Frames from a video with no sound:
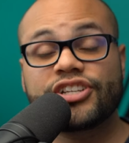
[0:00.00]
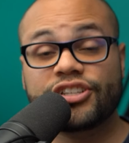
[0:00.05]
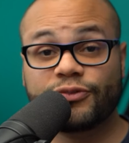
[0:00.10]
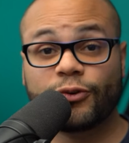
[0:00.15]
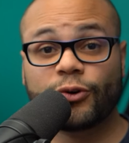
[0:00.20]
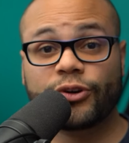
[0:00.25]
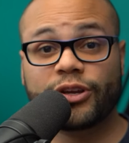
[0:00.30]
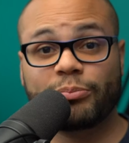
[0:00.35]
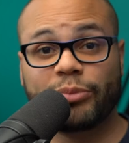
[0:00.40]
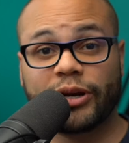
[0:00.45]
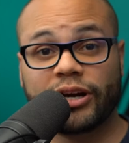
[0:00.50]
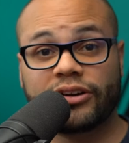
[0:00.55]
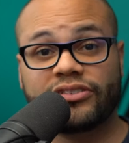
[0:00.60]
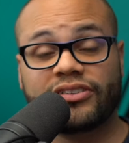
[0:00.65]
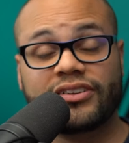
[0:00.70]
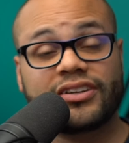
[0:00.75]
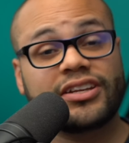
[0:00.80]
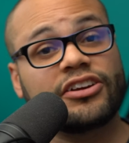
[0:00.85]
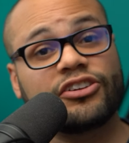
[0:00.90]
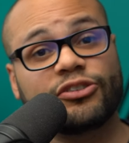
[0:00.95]
Just for
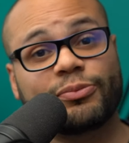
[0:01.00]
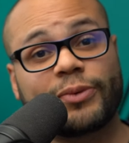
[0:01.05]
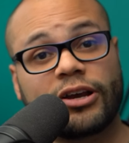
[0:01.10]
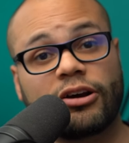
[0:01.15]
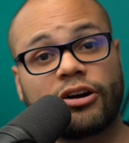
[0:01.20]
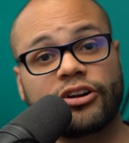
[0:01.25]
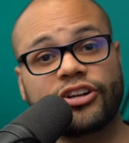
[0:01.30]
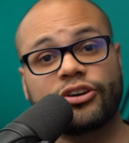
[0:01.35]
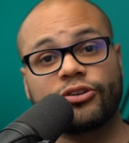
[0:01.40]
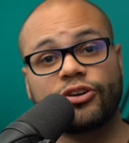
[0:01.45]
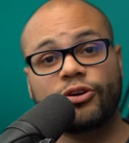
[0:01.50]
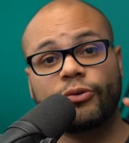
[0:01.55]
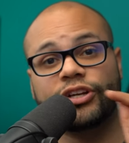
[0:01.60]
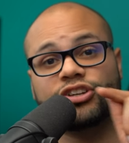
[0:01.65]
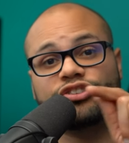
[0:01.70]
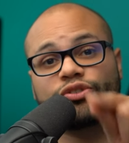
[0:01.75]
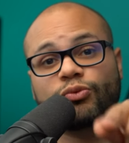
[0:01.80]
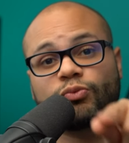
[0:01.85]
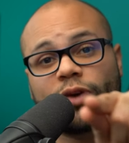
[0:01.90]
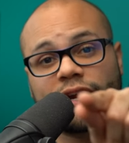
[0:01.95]
comparison, here's my audio going
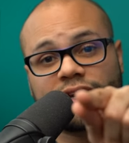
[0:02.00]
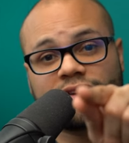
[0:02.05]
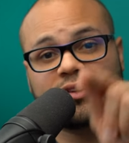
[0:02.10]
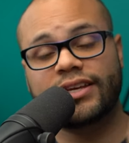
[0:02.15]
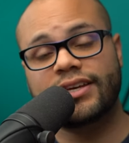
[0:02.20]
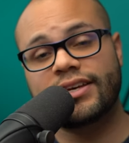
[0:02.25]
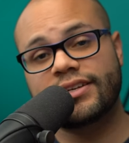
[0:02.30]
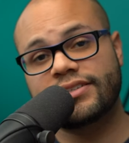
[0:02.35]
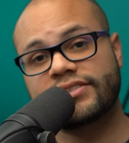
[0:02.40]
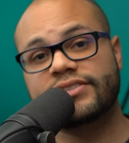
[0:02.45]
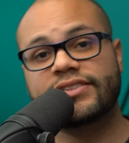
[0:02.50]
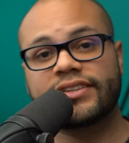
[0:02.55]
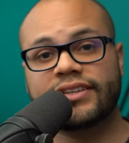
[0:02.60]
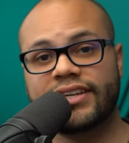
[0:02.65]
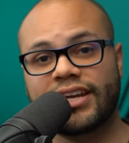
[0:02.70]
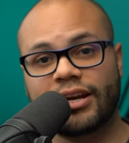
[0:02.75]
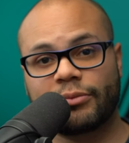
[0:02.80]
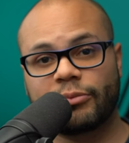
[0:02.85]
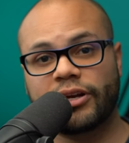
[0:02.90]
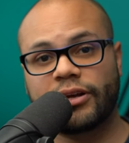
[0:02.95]
directly into the
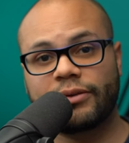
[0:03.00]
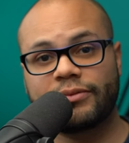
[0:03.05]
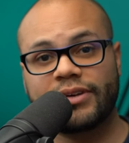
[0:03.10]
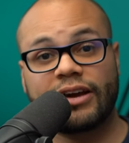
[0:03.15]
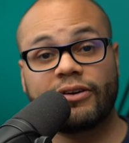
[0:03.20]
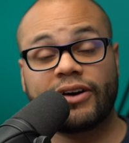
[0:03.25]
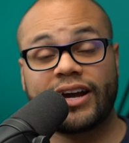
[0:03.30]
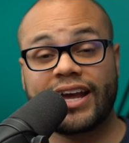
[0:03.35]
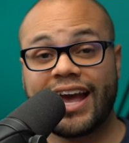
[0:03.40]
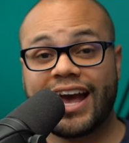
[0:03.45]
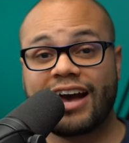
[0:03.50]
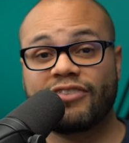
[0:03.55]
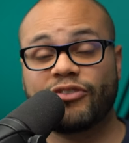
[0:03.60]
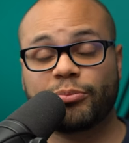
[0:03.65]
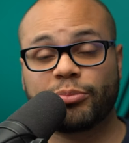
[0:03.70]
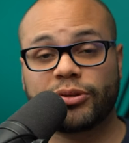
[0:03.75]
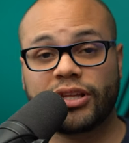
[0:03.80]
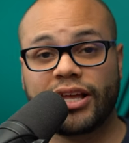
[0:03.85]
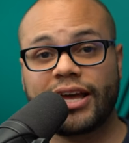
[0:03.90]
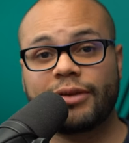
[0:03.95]
camera. Now I have
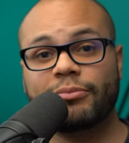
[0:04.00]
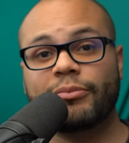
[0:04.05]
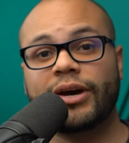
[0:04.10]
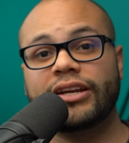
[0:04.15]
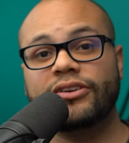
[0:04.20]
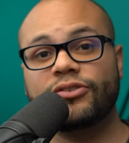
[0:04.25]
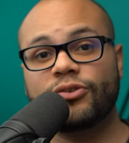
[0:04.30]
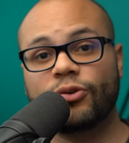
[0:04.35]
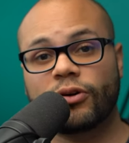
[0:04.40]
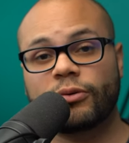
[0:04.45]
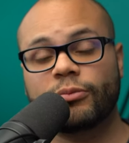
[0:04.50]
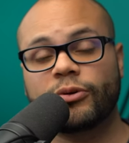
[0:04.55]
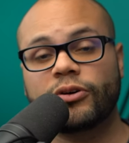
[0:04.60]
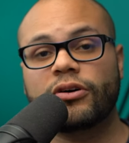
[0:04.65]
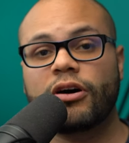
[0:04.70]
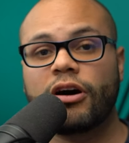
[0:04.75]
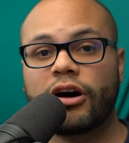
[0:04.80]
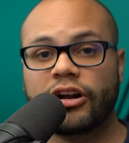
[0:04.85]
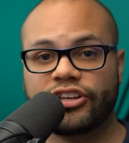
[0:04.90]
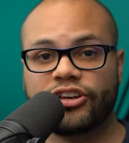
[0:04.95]
applied my normal
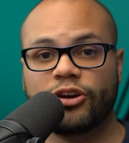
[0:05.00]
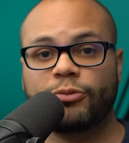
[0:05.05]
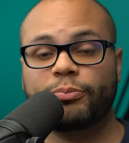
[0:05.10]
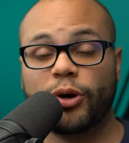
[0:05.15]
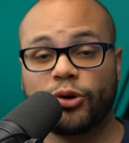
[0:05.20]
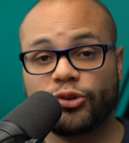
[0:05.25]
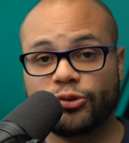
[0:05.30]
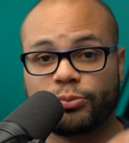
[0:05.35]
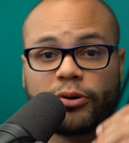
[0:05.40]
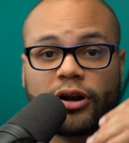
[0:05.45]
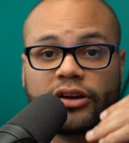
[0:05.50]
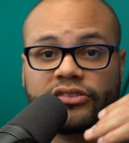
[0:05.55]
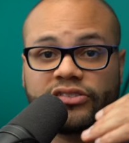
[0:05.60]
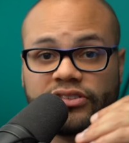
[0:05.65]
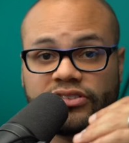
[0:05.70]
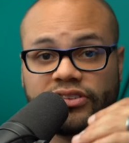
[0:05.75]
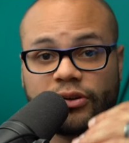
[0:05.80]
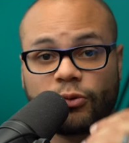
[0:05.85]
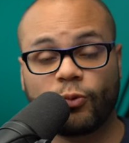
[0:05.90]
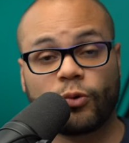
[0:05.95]
audio
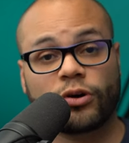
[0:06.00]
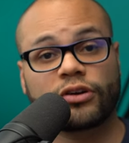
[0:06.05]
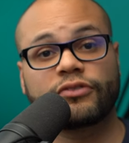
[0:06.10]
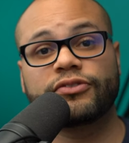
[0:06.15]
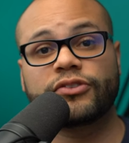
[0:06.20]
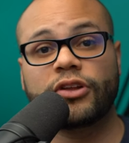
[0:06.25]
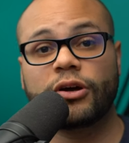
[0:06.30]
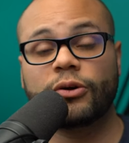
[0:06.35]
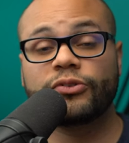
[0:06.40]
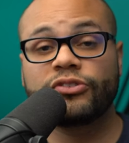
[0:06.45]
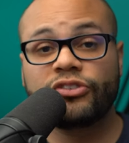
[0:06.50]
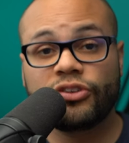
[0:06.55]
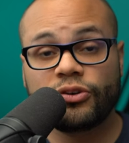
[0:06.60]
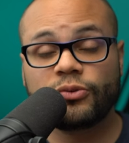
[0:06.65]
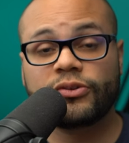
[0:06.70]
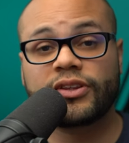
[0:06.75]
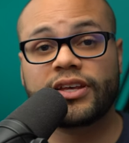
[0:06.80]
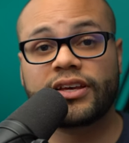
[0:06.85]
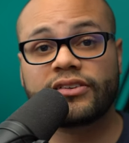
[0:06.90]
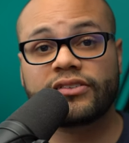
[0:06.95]
post-processing workflow to
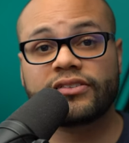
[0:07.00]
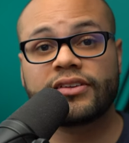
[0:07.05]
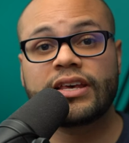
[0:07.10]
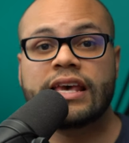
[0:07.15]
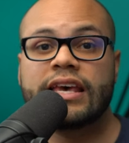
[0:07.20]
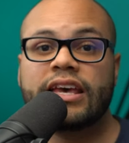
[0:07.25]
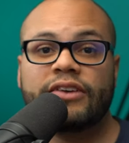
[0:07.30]
this.